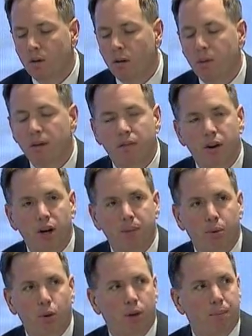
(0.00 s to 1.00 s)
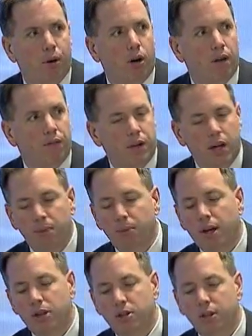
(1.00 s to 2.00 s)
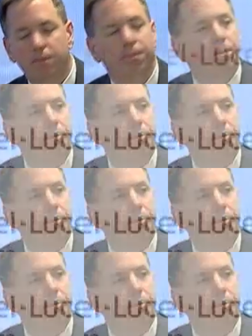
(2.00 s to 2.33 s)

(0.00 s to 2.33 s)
will be a very important part of telemedicine.